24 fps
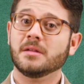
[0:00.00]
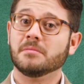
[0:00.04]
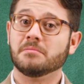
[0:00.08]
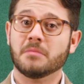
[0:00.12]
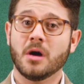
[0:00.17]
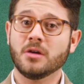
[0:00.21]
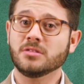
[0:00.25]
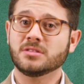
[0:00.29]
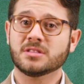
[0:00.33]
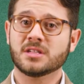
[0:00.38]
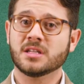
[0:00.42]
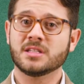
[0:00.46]

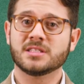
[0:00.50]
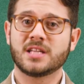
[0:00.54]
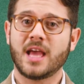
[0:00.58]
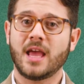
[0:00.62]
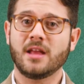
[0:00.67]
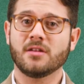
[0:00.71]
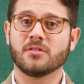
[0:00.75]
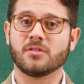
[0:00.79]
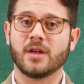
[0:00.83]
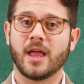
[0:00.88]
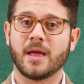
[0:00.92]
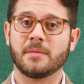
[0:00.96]
most
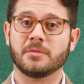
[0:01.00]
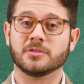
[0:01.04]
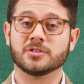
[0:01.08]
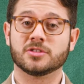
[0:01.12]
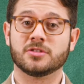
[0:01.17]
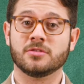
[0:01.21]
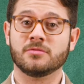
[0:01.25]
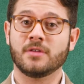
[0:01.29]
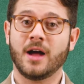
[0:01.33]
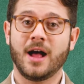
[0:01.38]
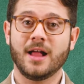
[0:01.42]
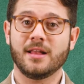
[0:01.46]
container labels
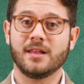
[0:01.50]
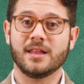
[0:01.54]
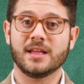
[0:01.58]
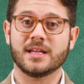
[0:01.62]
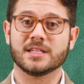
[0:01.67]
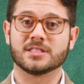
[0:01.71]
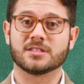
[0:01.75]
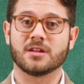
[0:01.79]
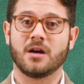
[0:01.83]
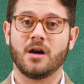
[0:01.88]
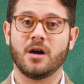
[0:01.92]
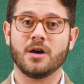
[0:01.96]
do not
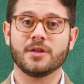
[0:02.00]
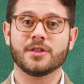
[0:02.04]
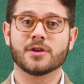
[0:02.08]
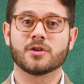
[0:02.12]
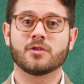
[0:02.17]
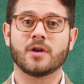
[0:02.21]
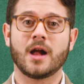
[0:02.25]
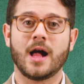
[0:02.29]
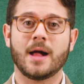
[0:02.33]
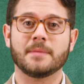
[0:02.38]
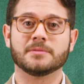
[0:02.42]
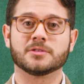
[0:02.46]
list all the
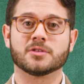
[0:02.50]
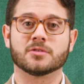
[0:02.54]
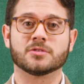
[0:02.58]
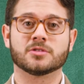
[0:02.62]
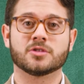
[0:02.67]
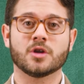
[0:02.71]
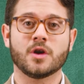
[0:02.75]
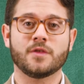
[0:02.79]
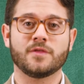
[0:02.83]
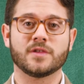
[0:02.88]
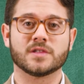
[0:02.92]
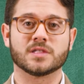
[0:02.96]
crops or
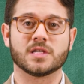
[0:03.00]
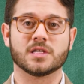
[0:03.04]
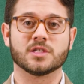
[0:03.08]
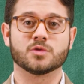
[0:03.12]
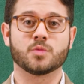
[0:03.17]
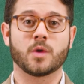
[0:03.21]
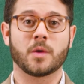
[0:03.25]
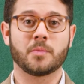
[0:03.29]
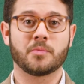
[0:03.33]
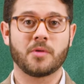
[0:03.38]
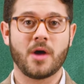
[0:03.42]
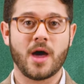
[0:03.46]

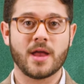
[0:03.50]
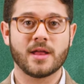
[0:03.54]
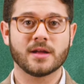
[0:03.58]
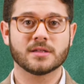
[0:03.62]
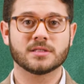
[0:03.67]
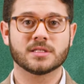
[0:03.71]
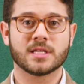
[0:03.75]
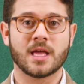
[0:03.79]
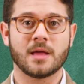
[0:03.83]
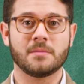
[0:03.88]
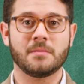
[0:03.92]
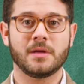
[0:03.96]
surfaces where
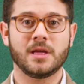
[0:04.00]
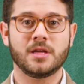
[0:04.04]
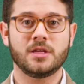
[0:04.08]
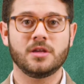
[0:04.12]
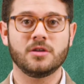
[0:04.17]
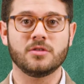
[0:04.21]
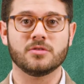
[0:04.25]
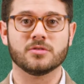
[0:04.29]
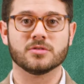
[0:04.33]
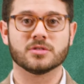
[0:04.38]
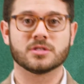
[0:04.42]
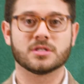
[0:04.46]
products can be
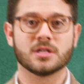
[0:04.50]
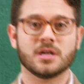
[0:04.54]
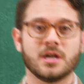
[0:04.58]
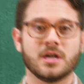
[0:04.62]
used,